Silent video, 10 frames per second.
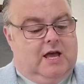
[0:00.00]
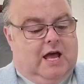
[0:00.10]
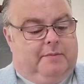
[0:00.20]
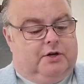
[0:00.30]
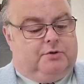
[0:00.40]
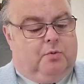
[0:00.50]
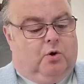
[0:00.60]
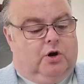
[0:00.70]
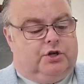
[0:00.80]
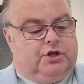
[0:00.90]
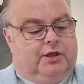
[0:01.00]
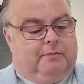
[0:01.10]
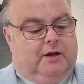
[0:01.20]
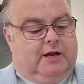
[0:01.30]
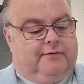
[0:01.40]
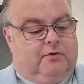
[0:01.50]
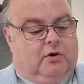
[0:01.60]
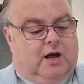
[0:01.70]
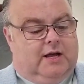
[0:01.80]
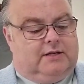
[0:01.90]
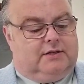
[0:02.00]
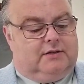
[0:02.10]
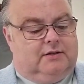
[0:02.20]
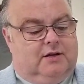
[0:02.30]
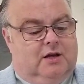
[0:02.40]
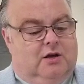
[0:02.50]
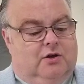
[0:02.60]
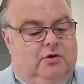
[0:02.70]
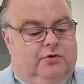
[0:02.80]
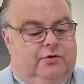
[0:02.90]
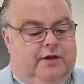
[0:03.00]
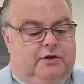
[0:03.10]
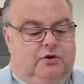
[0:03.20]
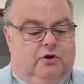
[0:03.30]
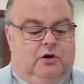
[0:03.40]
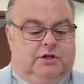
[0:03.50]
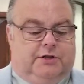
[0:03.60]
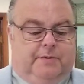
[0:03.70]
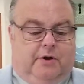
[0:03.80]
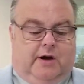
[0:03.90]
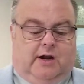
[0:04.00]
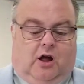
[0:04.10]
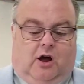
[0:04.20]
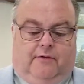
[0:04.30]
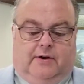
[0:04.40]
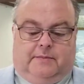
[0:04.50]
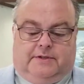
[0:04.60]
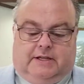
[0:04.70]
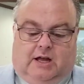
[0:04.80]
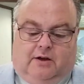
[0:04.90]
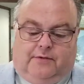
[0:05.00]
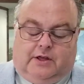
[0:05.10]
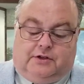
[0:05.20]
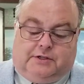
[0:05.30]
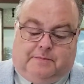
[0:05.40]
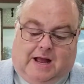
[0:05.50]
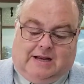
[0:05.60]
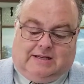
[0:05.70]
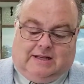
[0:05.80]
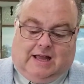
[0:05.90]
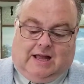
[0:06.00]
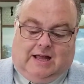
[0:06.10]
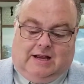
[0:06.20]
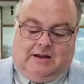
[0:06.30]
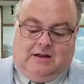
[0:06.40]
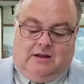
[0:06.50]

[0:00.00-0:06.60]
how much more shall the blood of Christ, who through the eternal Spirit offered himself without spot to God,